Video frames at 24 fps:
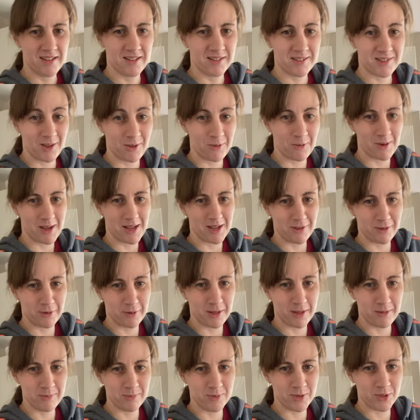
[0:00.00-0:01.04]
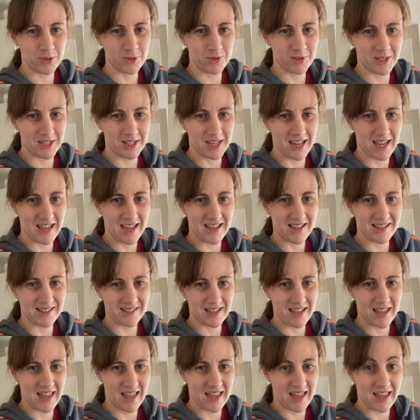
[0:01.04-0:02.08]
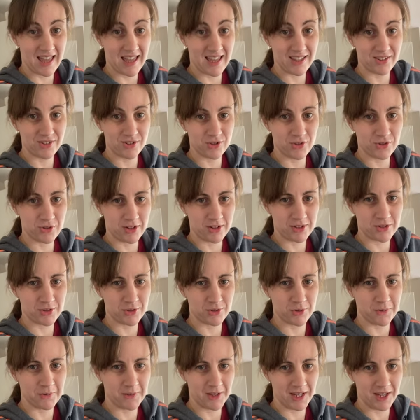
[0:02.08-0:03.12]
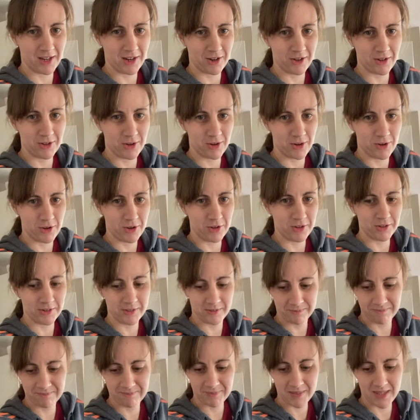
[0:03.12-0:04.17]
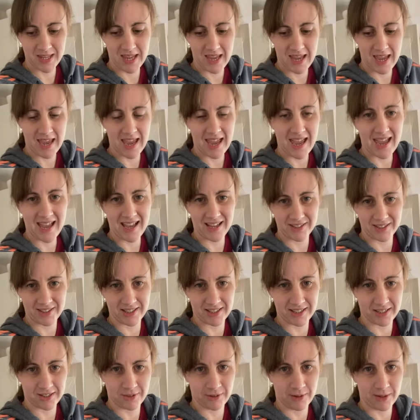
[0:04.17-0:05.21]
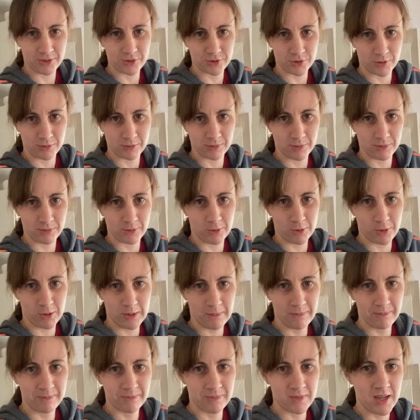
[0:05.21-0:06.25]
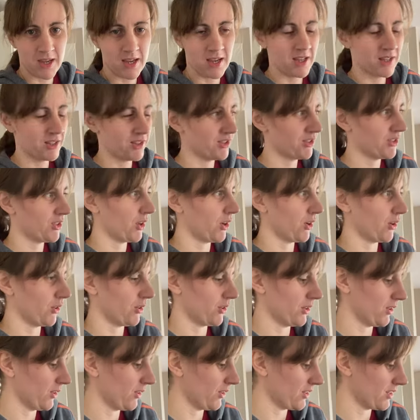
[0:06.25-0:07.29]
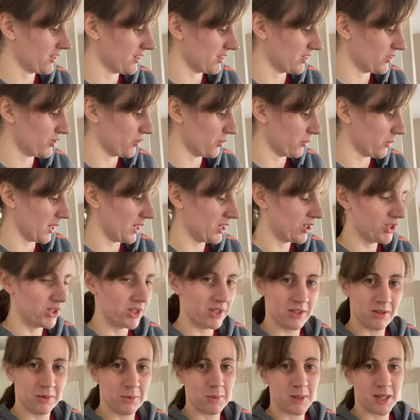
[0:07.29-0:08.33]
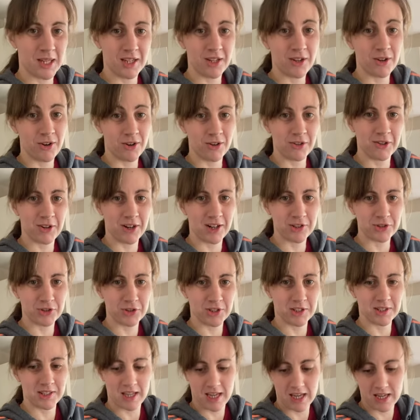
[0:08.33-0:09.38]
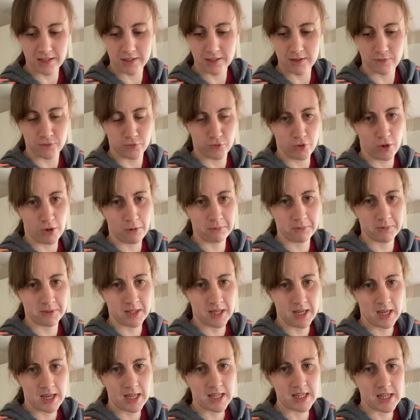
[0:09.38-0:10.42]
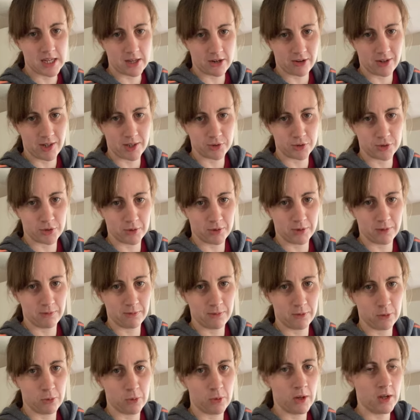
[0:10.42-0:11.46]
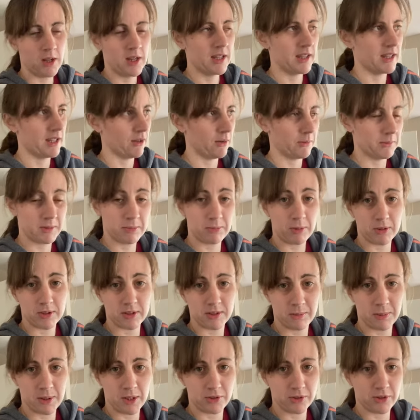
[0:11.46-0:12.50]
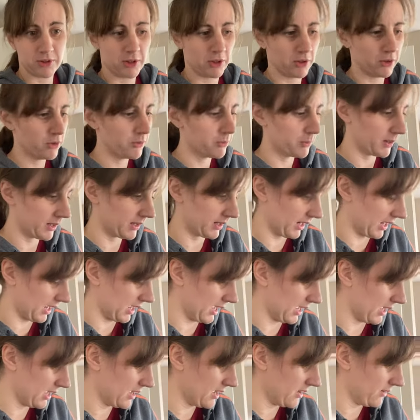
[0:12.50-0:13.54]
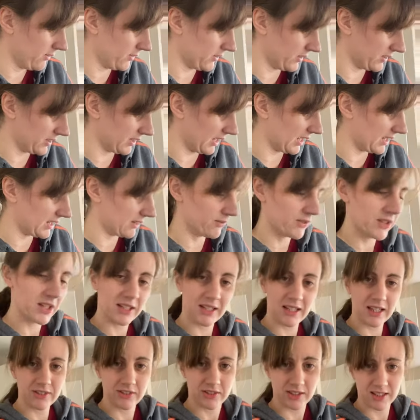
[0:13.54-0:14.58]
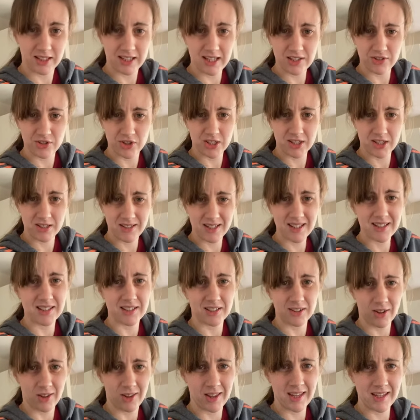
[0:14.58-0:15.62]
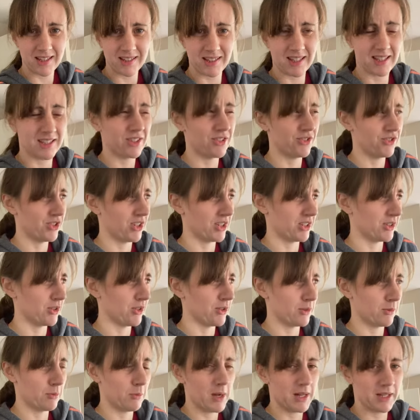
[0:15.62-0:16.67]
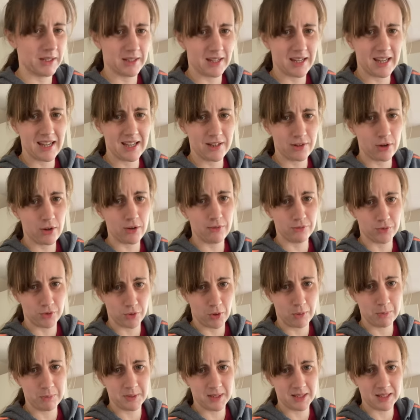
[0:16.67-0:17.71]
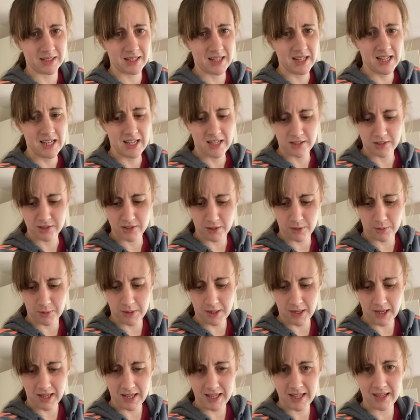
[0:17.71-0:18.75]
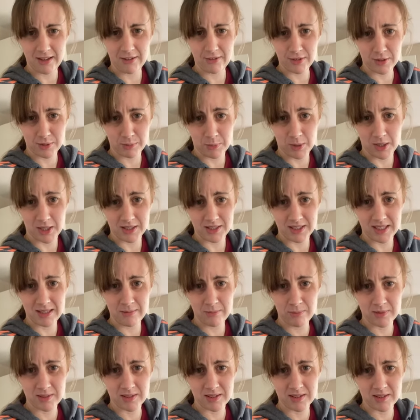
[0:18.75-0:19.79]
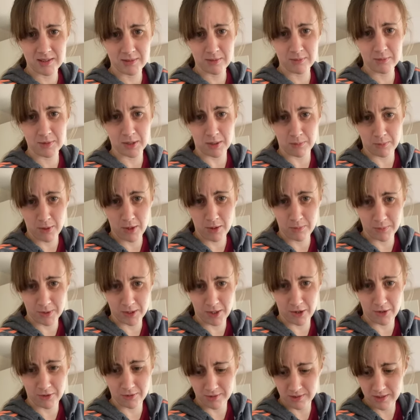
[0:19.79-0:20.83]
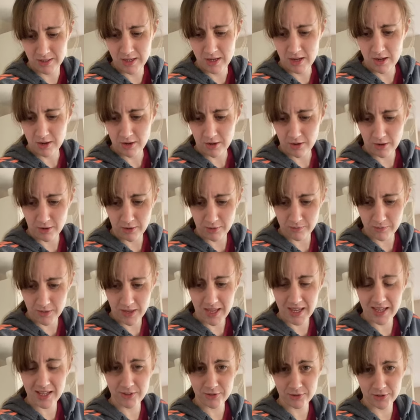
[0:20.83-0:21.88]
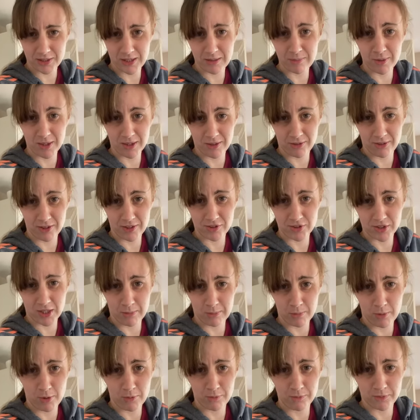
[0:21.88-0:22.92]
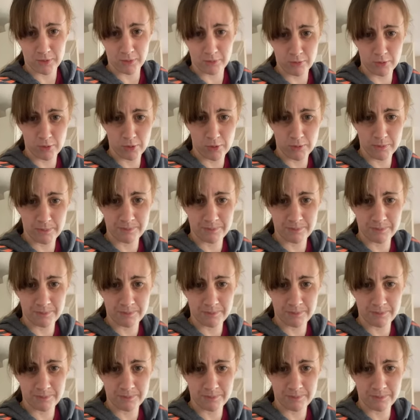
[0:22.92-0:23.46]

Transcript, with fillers: So welcome to today's uh, instructional video on how to get a crutch off the floor. So you're in a situation where you're on crutches and you've dropped your crutch on the floor. Now I'm supposed to be on two, but uh, for the sake of getting out to the kitchen, it's a lot easier to just use one and I've dropped it. So uh, here is my attempts when I'm home alone of how to get my crutch up off the floor.